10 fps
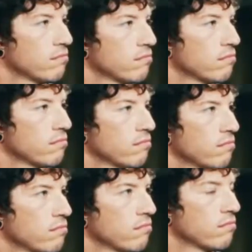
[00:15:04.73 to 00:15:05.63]

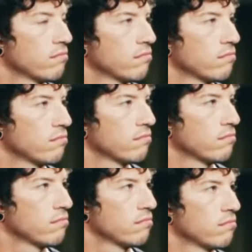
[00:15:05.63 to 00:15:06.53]

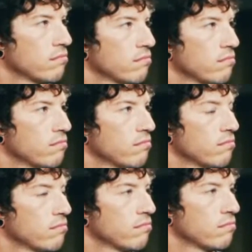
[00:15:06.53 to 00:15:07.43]

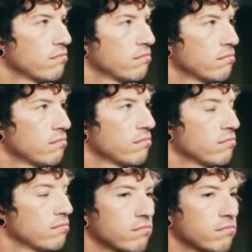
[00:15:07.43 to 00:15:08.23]
This person isn't speaking.